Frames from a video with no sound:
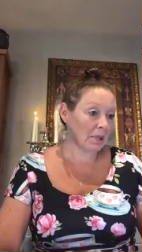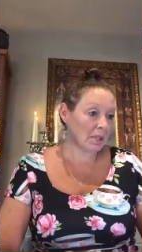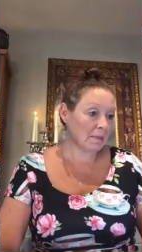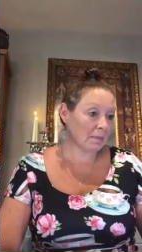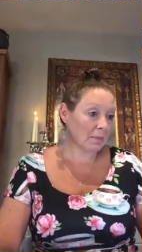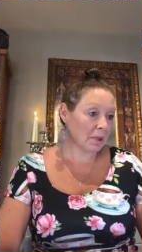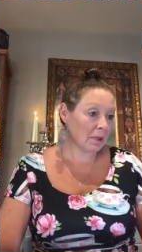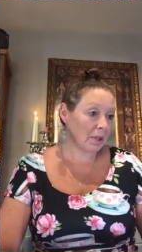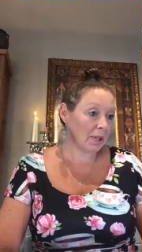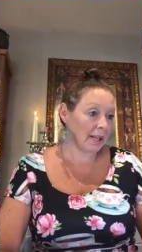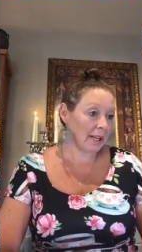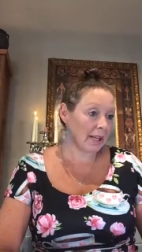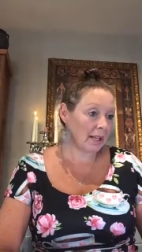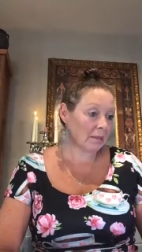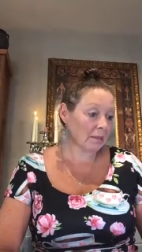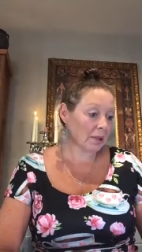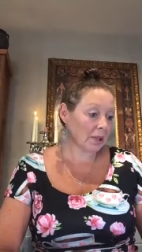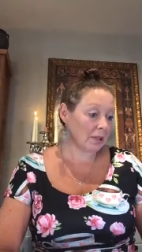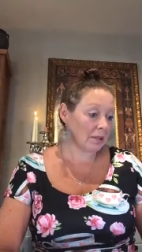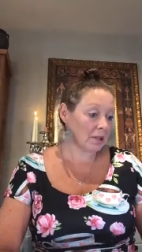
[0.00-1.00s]
All right, Miss
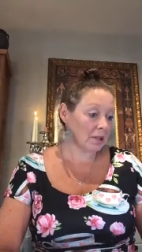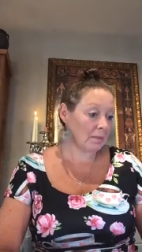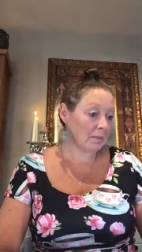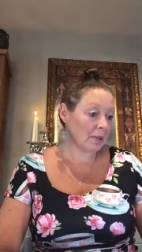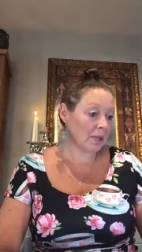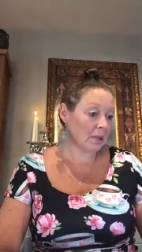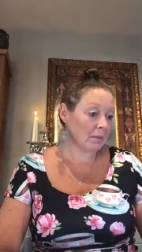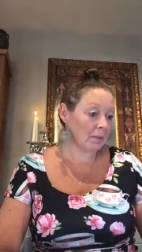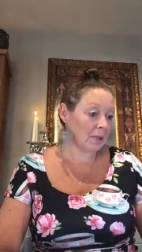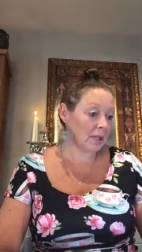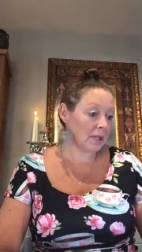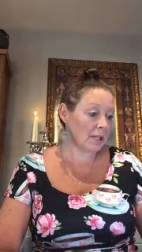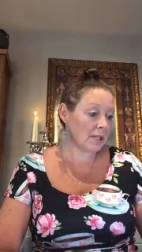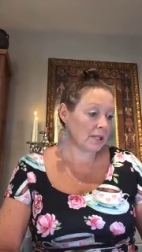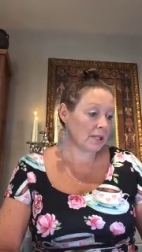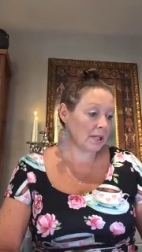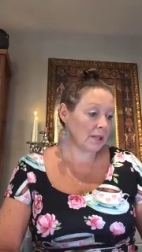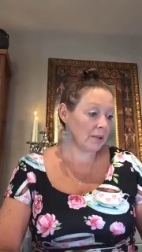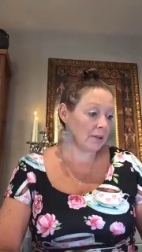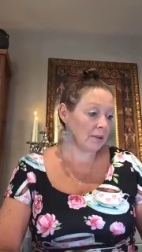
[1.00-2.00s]
Molly, I'm going to
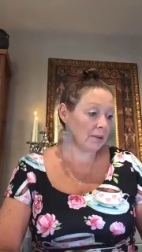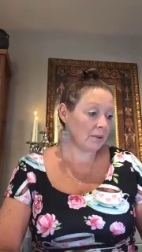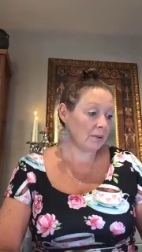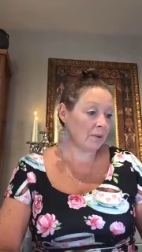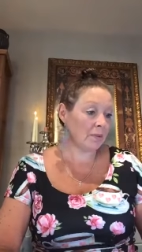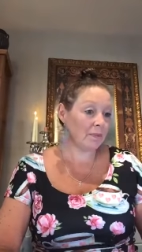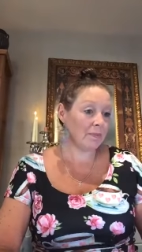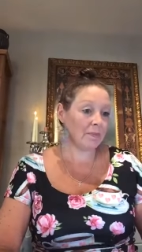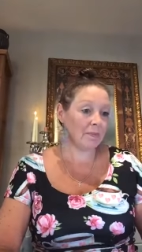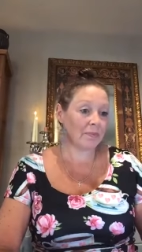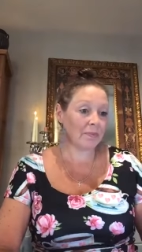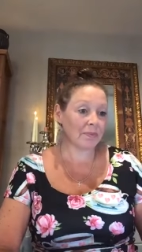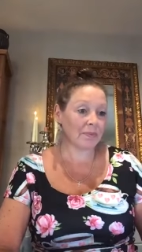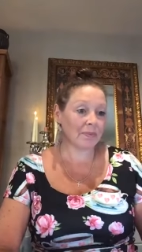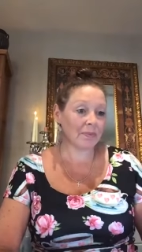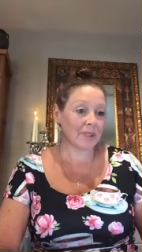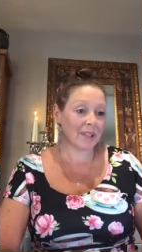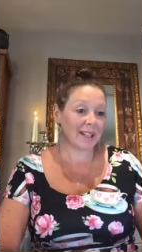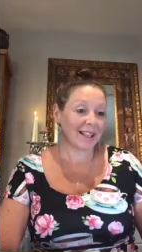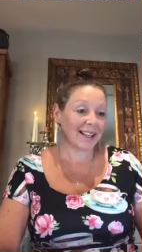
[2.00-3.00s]
minimize you
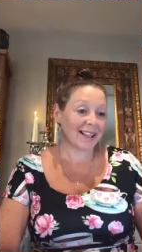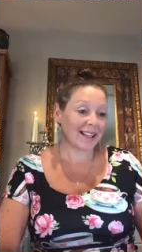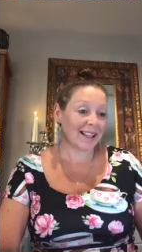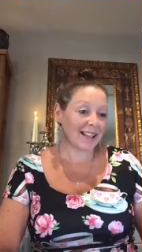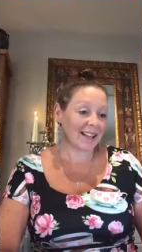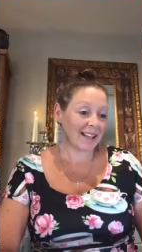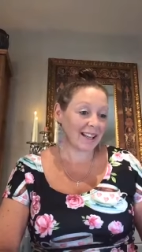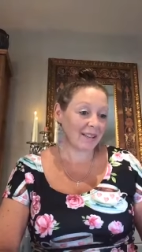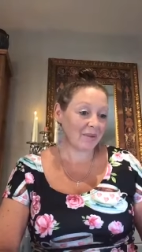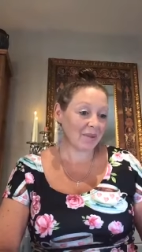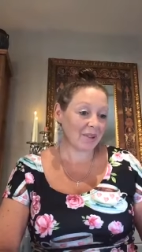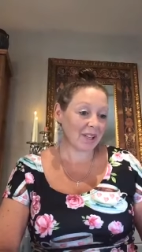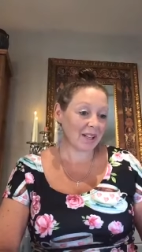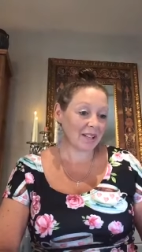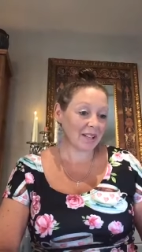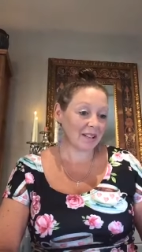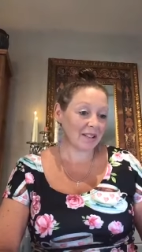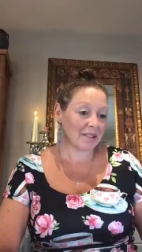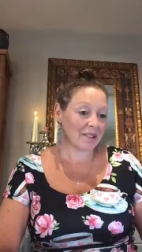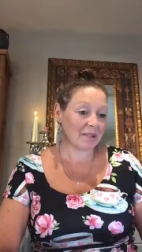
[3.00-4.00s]

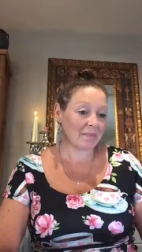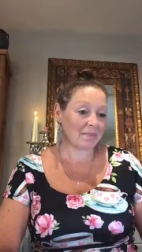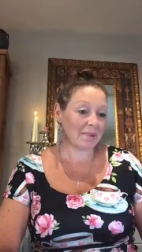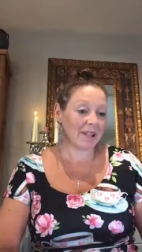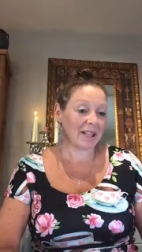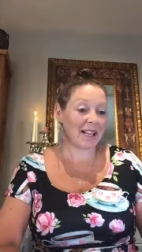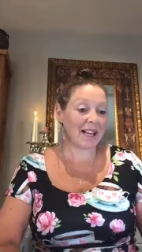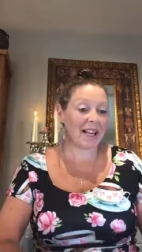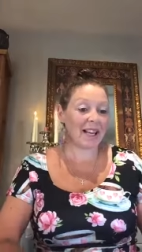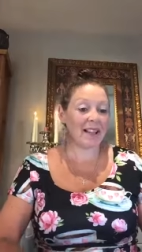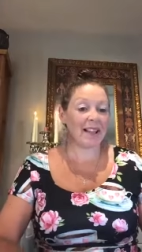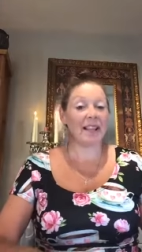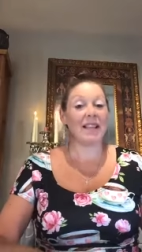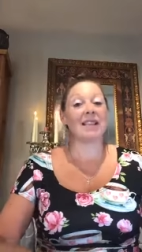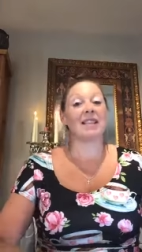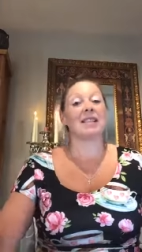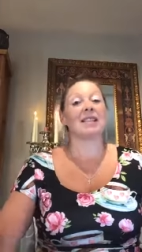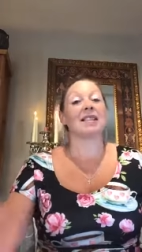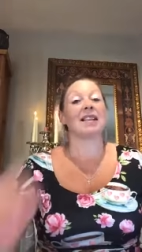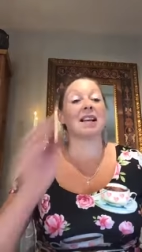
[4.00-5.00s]
and we are going to
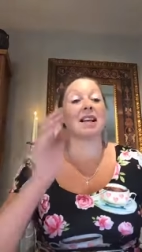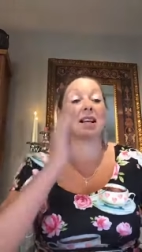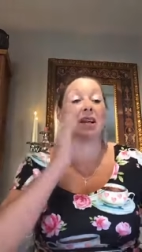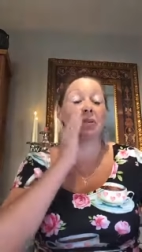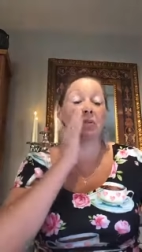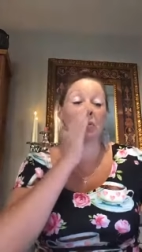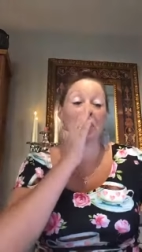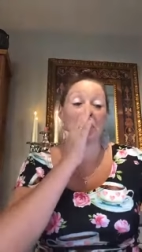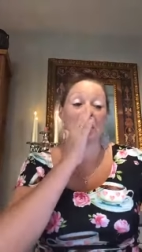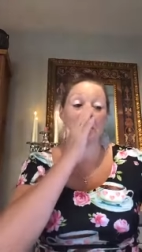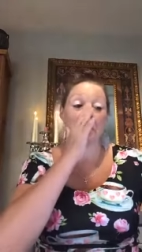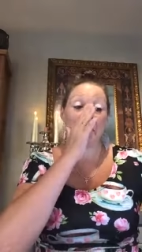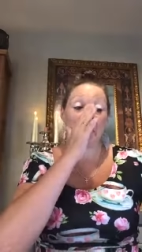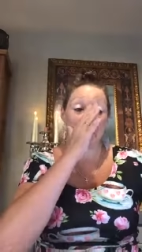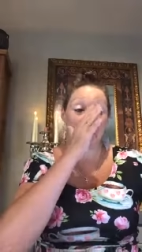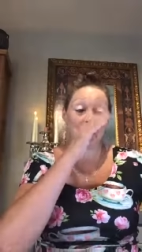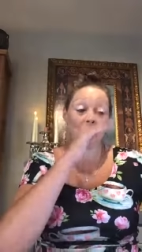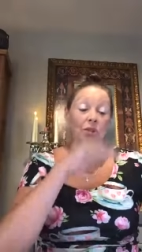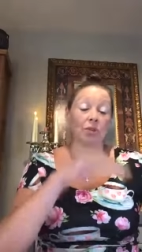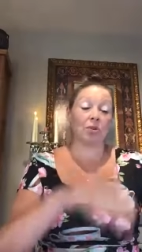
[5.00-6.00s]
play this and I
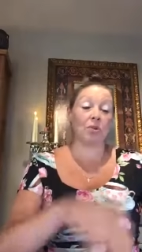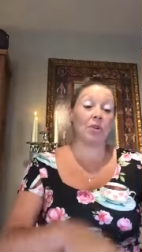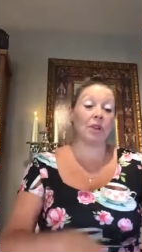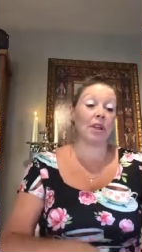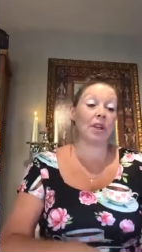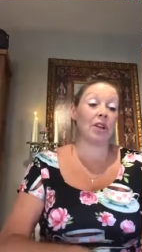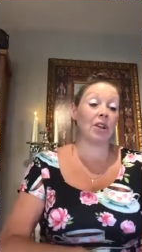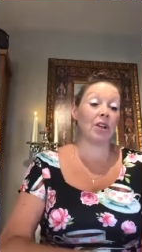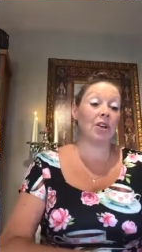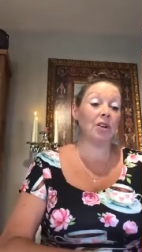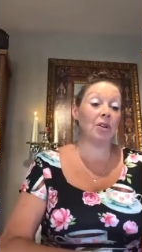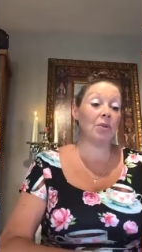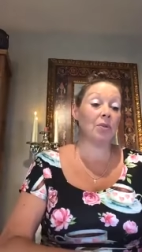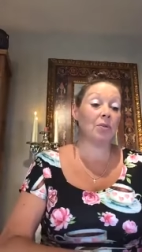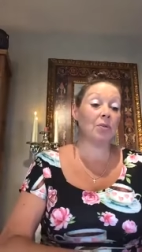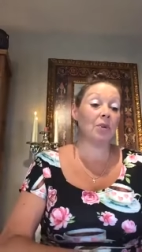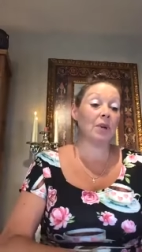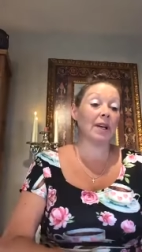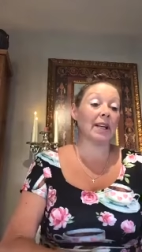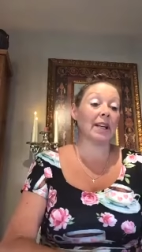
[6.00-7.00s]
want to make sure that
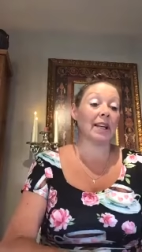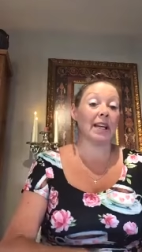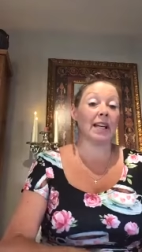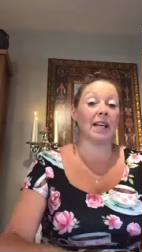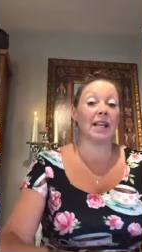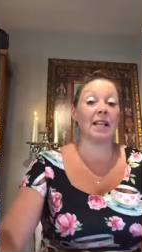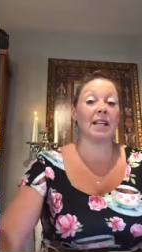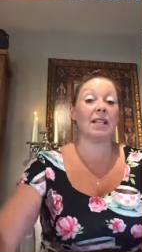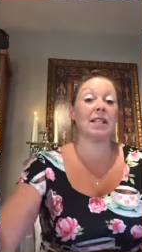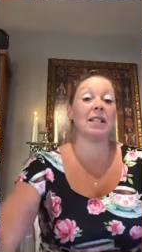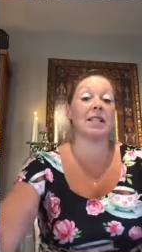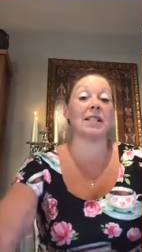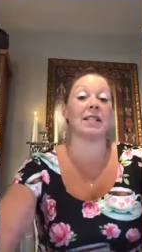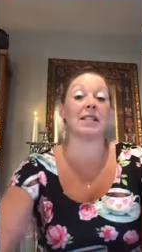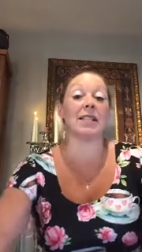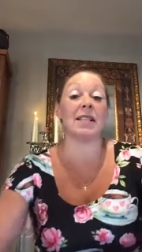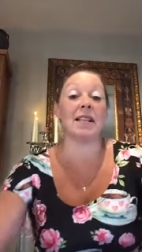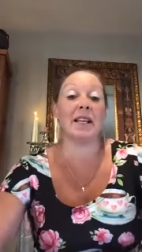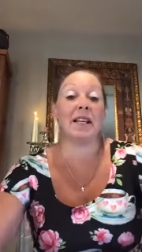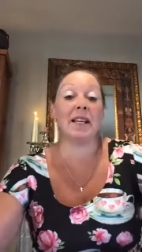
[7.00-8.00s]
you
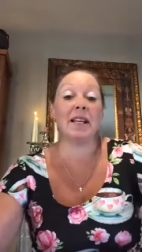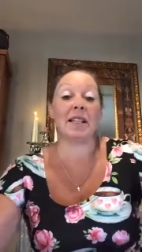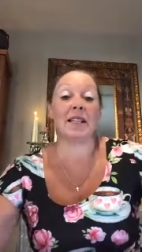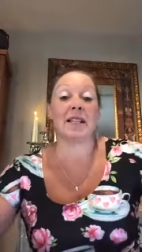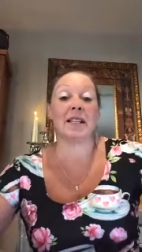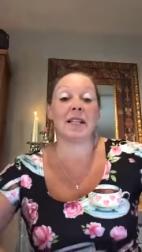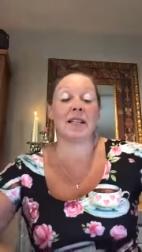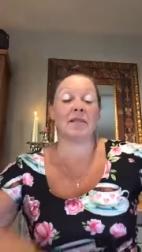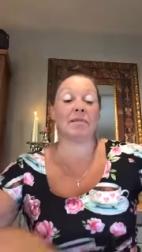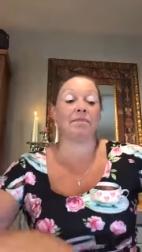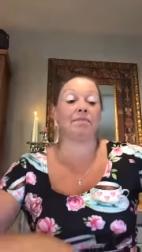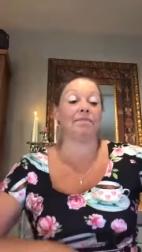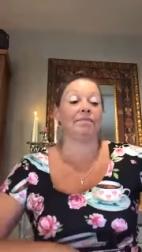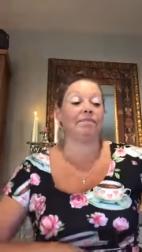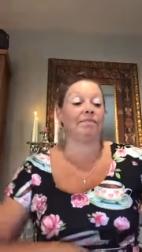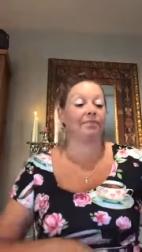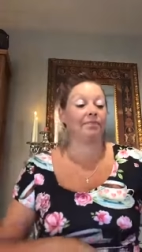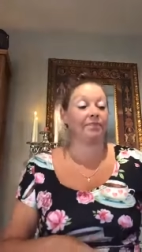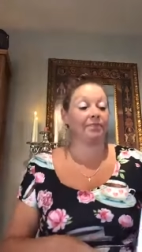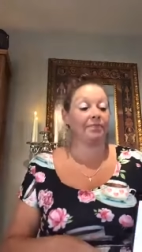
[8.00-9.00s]
can see it.